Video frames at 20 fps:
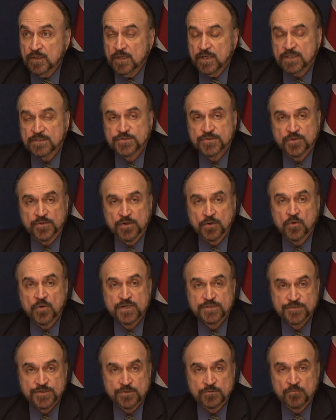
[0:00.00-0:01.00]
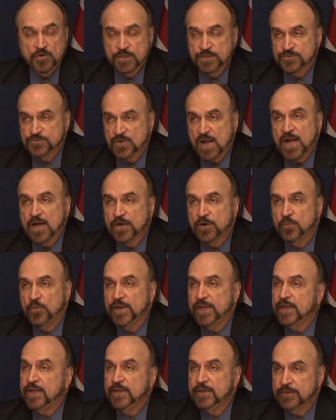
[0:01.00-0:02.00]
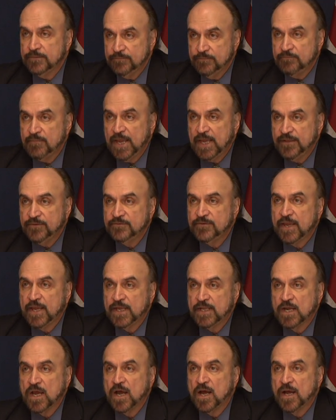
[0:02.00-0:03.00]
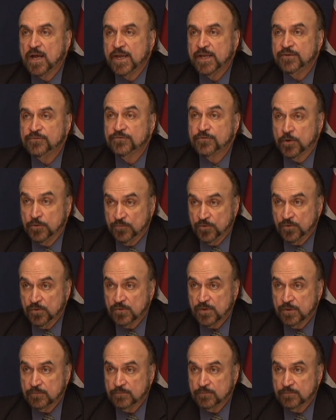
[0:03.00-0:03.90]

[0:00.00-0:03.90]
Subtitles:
And so the question was, how do we maintain high thermal